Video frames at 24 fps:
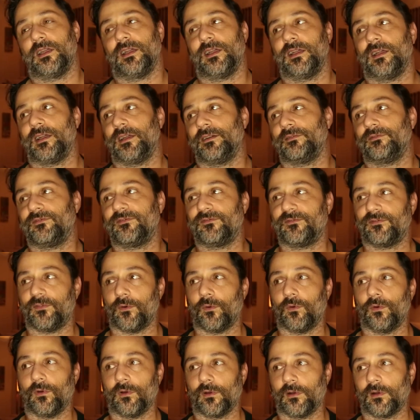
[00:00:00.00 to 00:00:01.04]

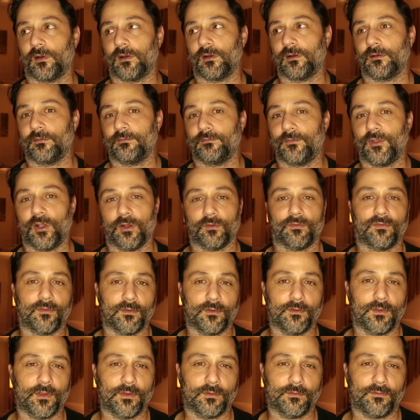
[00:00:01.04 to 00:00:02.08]
For
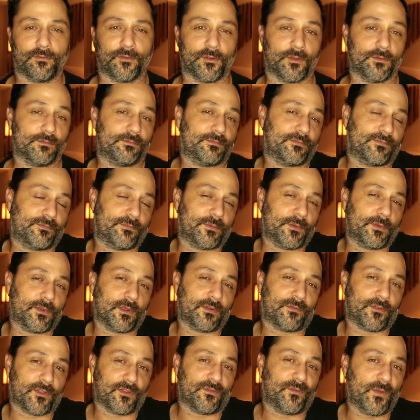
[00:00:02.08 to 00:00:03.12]

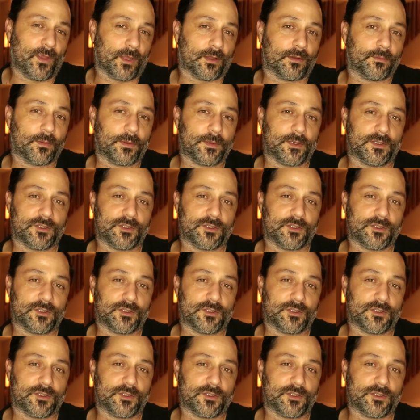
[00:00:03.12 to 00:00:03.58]
the film.